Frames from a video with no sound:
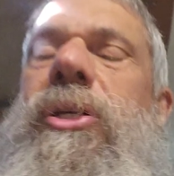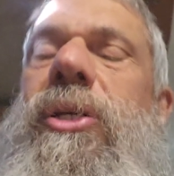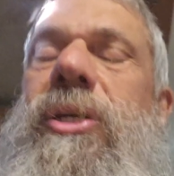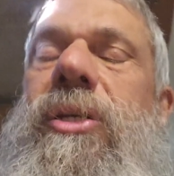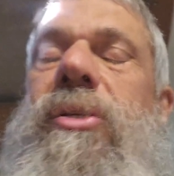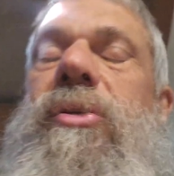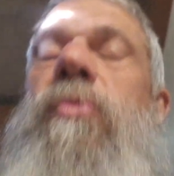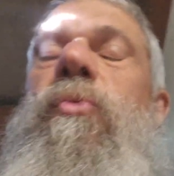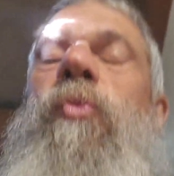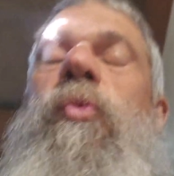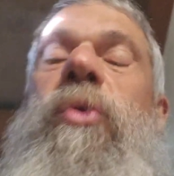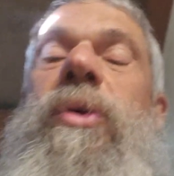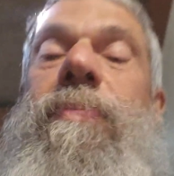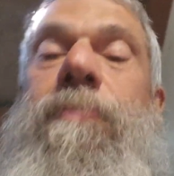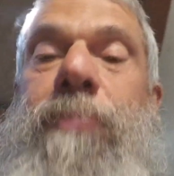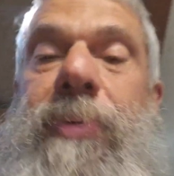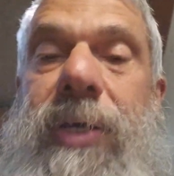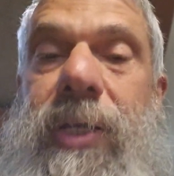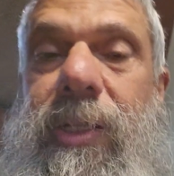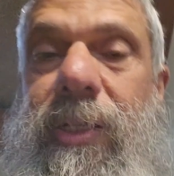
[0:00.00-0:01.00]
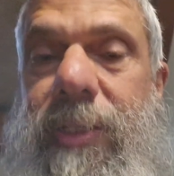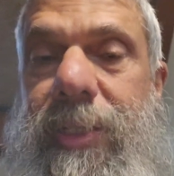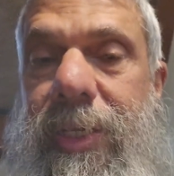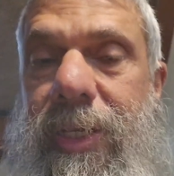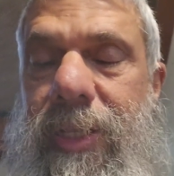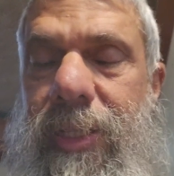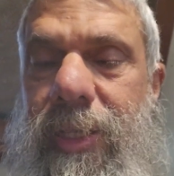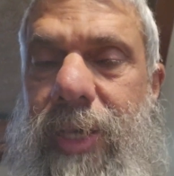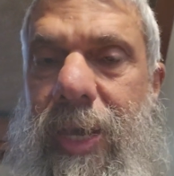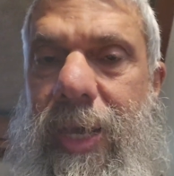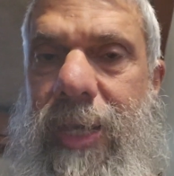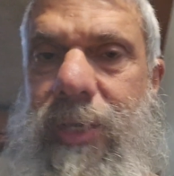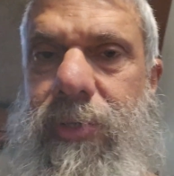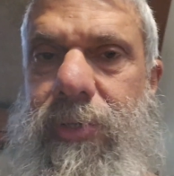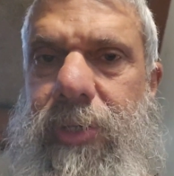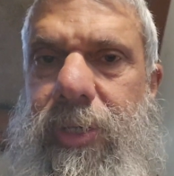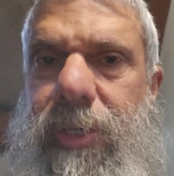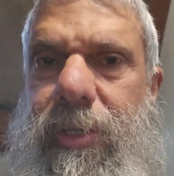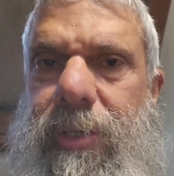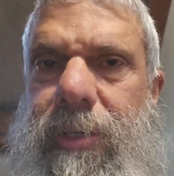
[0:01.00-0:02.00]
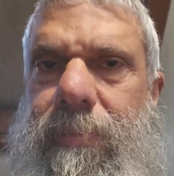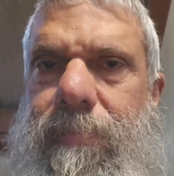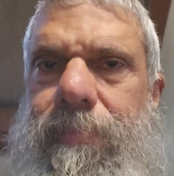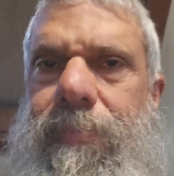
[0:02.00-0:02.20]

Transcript: is rebuilding the engine.